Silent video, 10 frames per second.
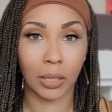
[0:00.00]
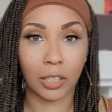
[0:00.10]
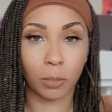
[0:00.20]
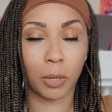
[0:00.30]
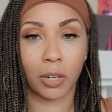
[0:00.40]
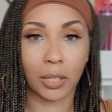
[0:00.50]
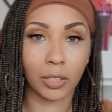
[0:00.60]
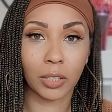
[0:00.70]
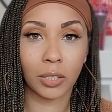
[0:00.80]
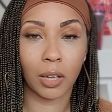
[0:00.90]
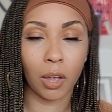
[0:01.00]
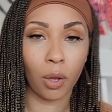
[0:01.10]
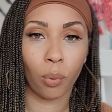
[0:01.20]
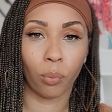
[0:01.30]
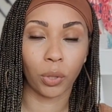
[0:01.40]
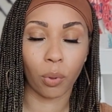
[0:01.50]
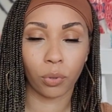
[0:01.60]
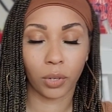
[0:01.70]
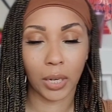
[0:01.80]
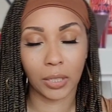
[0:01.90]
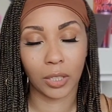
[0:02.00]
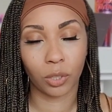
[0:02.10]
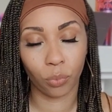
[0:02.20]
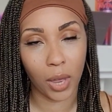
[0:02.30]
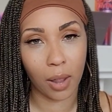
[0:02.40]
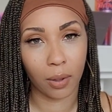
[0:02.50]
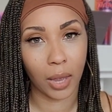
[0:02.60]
experience with older kids as well.